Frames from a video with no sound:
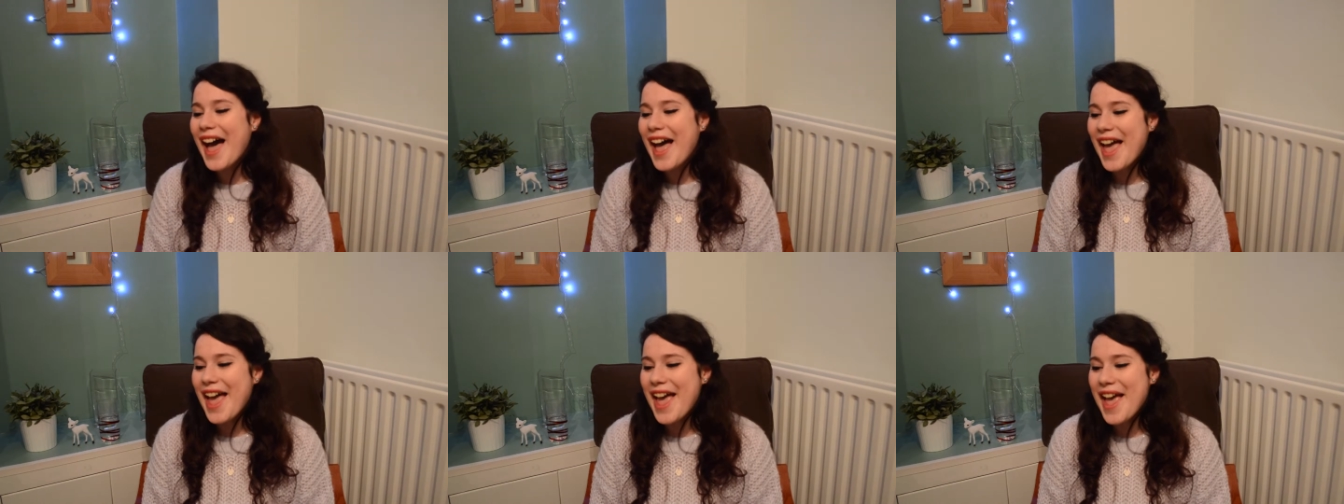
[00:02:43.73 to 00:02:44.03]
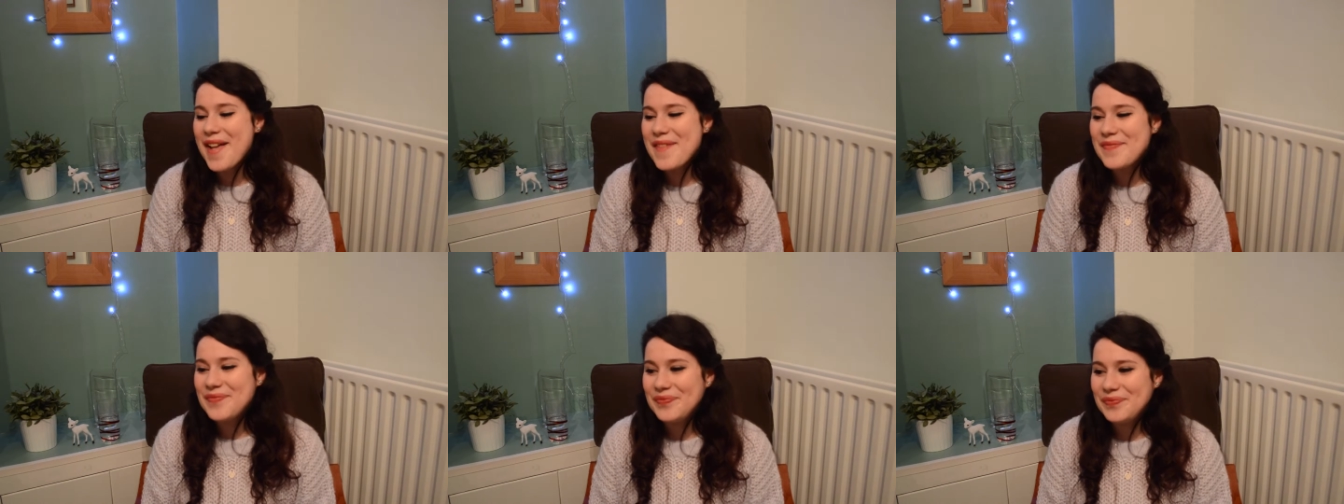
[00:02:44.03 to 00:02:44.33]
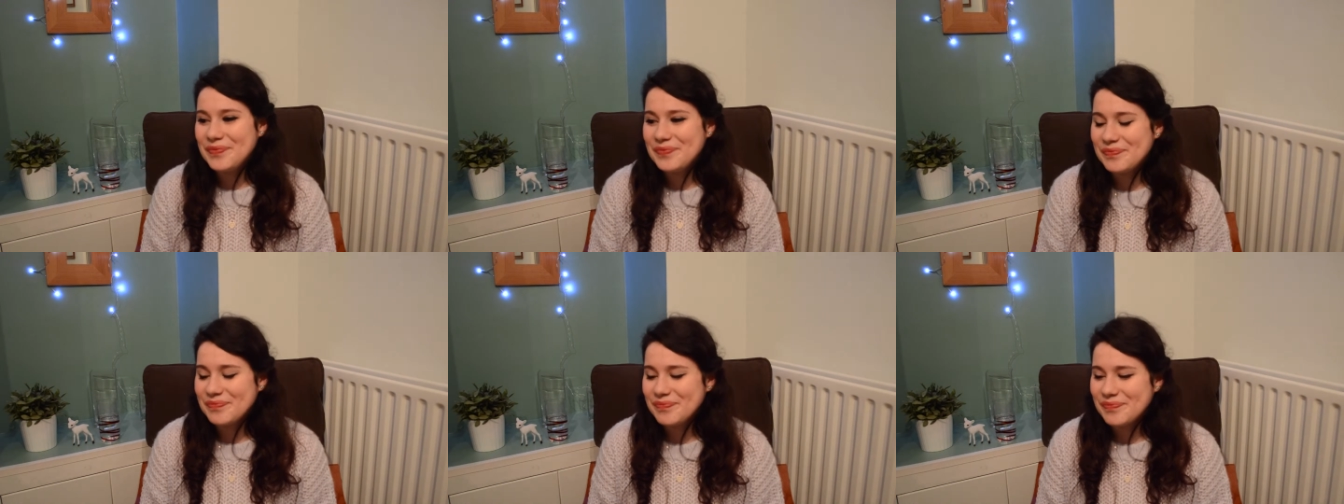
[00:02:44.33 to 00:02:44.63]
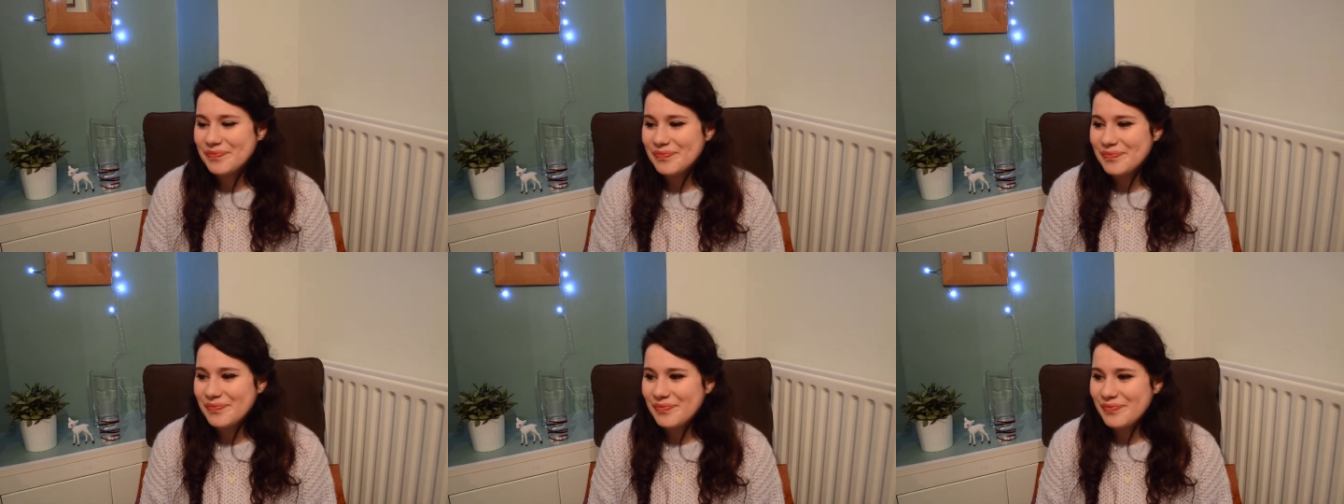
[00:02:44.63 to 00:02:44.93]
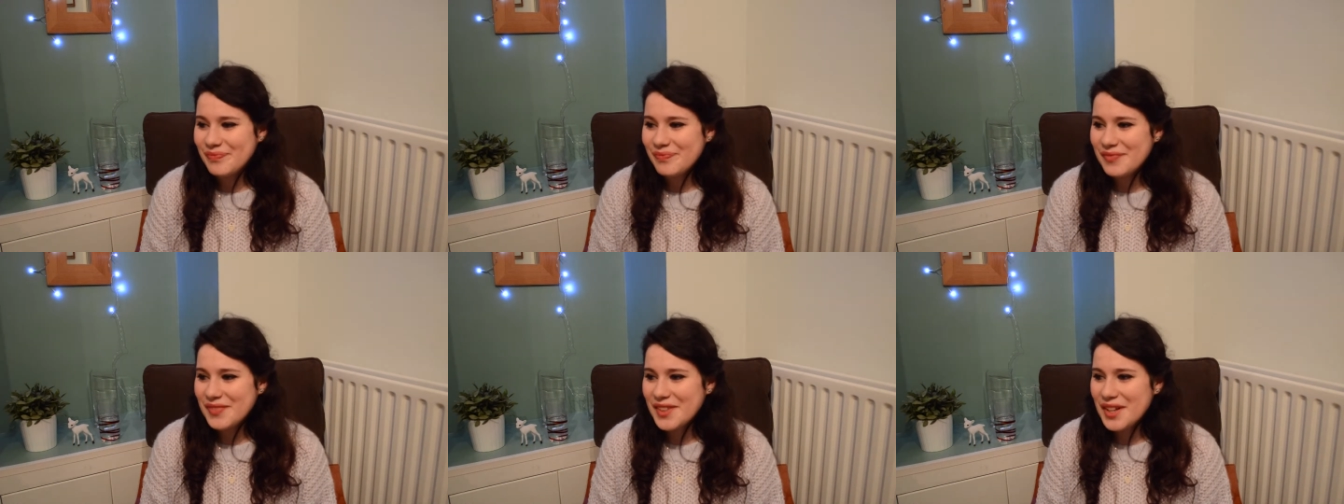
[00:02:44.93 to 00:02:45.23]
um,
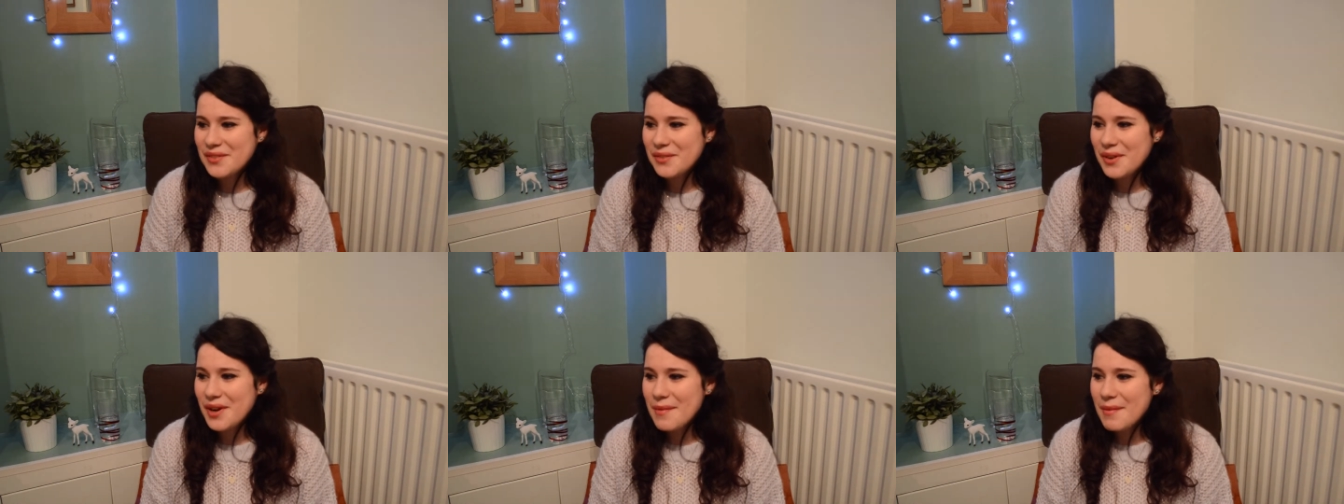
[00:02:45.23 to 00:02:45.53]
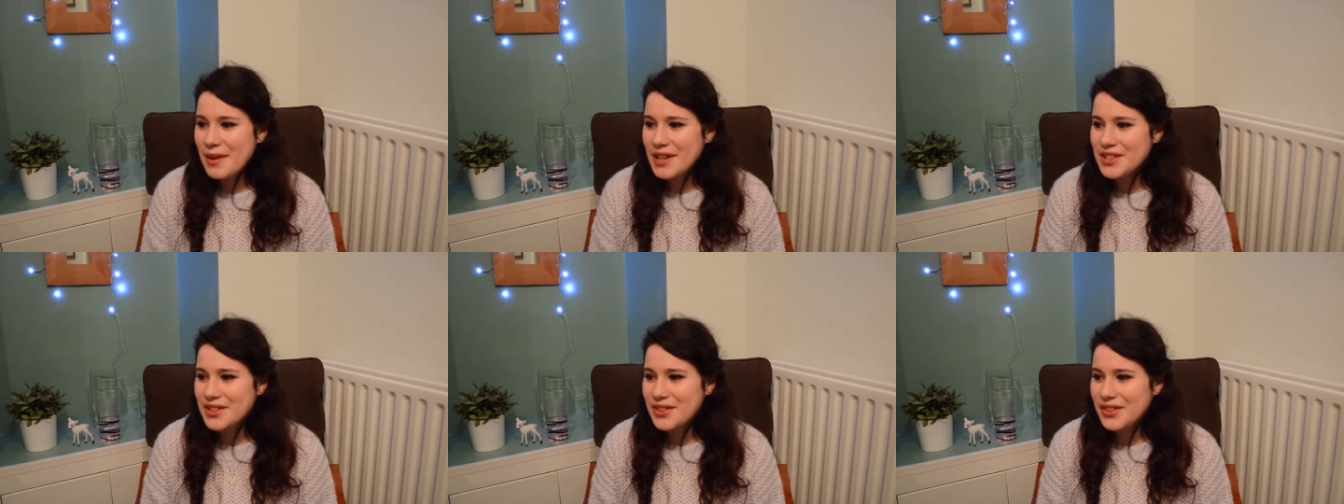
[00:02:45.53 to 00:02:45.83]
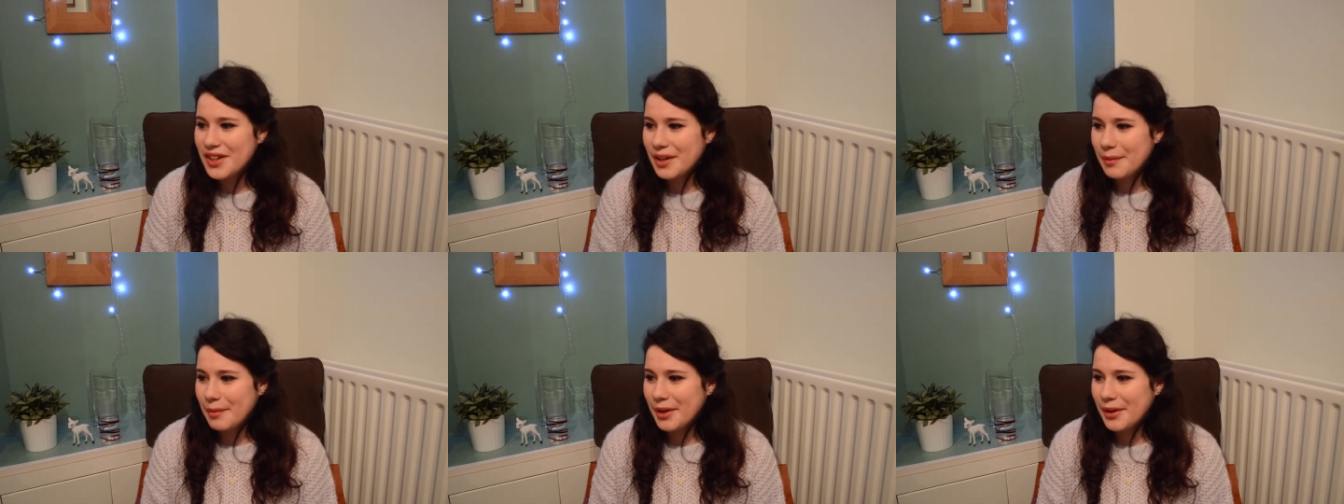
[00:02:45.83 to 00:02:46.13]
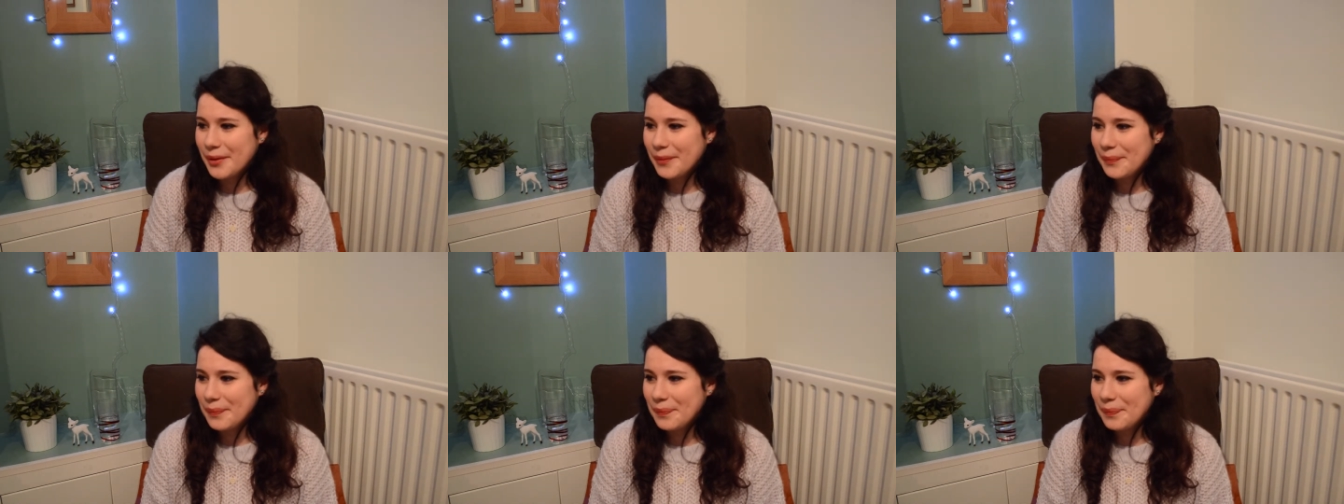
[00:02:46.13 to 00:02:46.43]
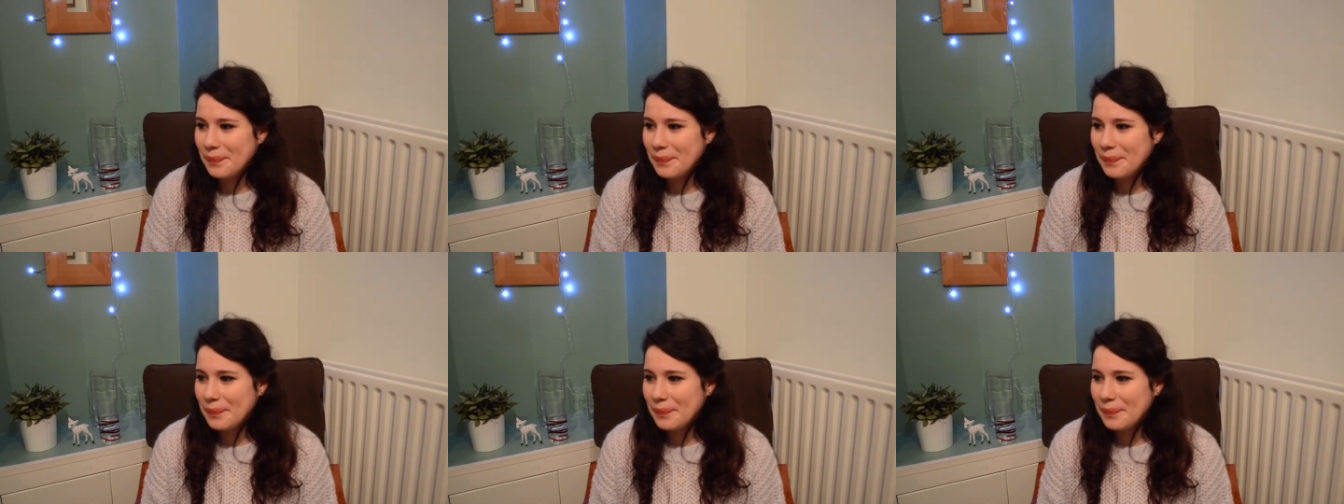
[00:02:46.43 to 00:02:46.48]
what am I talking about?